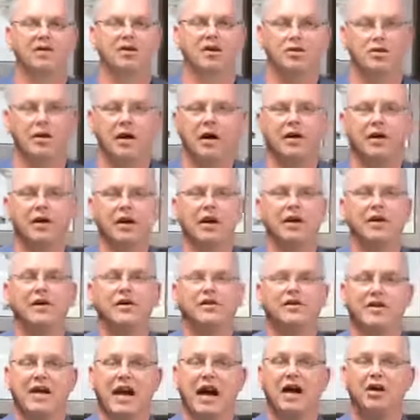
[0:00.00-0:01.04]
So there
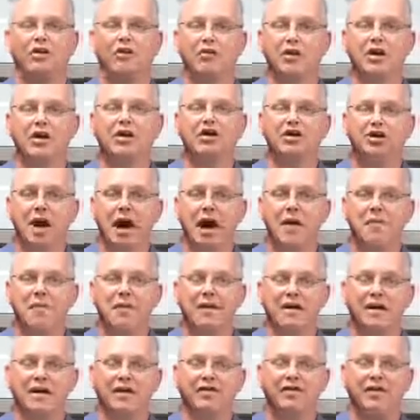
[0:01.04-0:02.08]
is that
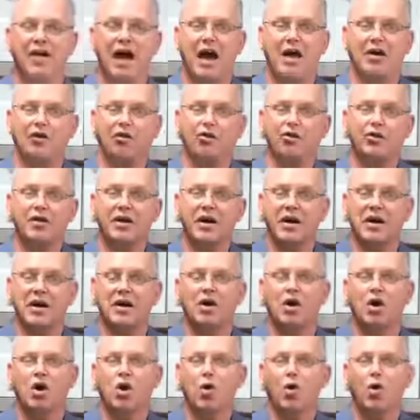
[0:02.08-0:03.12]
reshaping, that
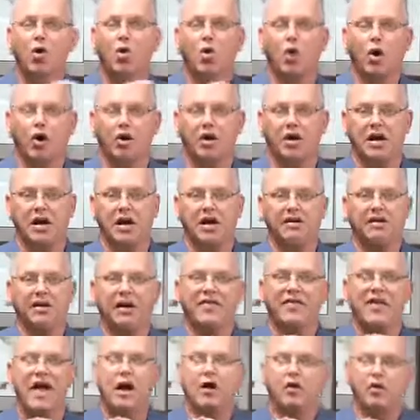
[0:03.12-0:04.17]
reworking,
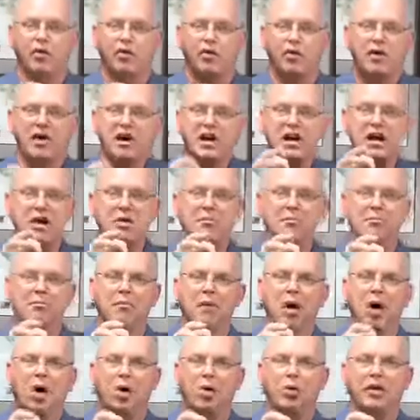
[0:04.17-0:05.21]
that
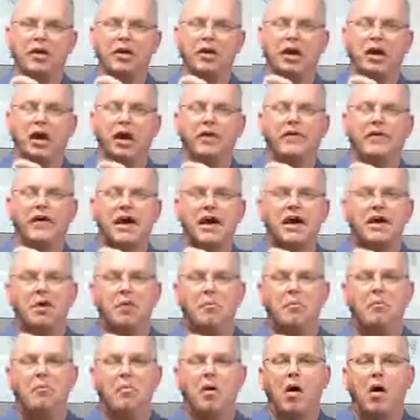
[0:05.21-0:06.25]
remolding of
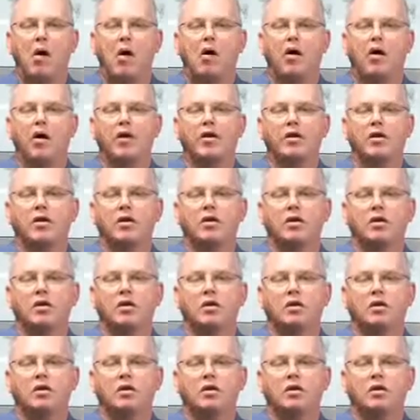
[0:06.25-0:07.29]
a marred
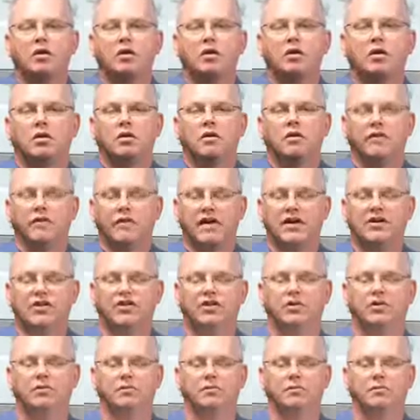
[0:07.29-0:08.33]

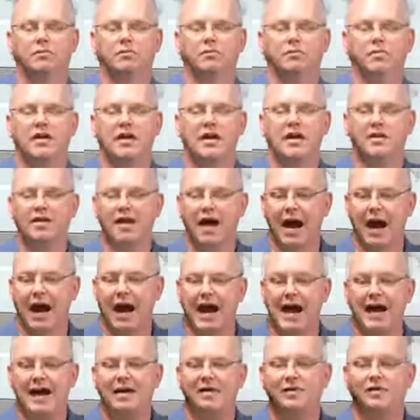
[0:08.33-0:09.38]
vessel in the
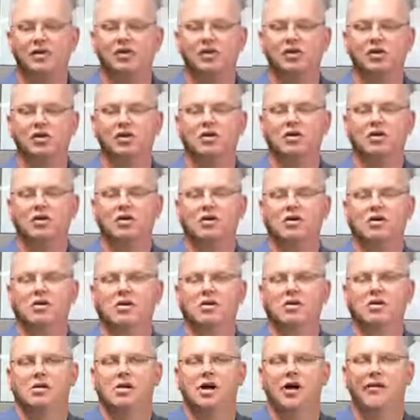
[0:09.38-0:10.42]
hands
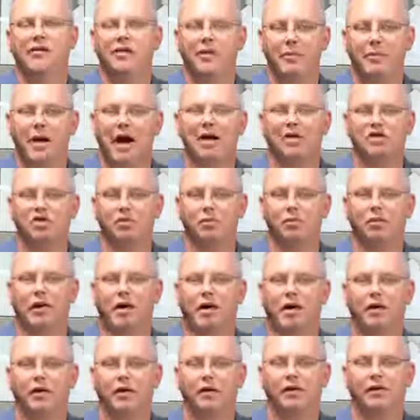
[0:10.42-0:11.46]
of the master
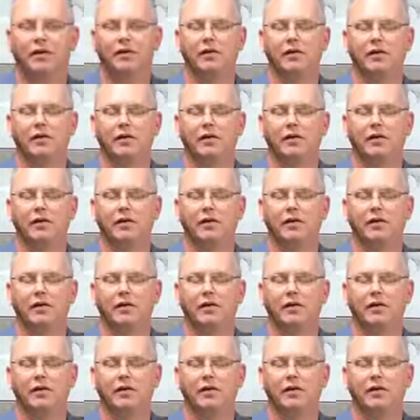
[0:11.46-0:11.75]
potter.